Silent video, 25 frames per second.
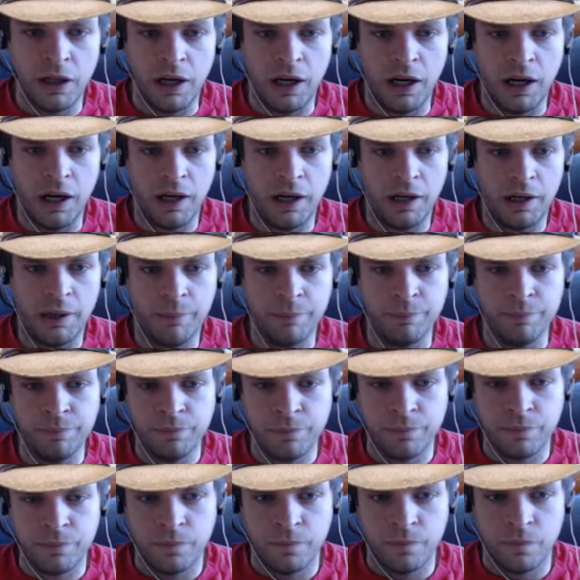
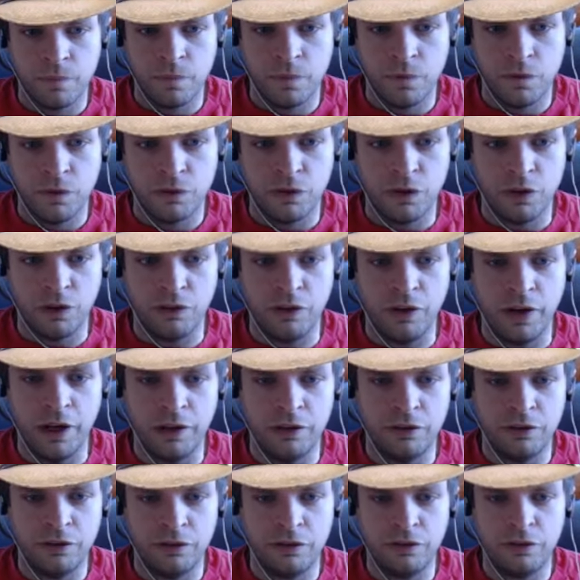that's
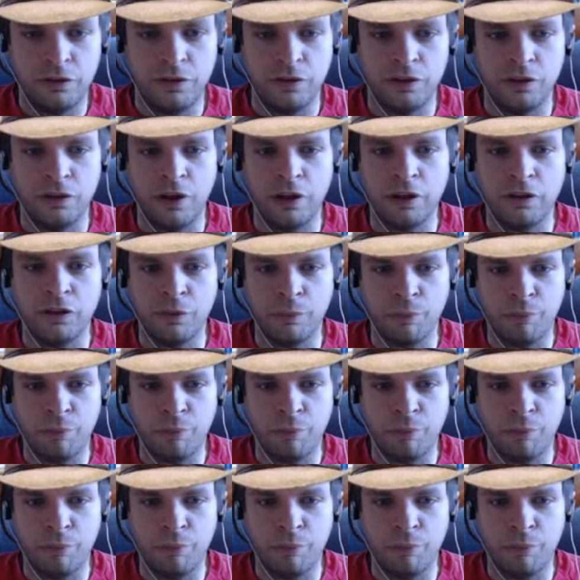like some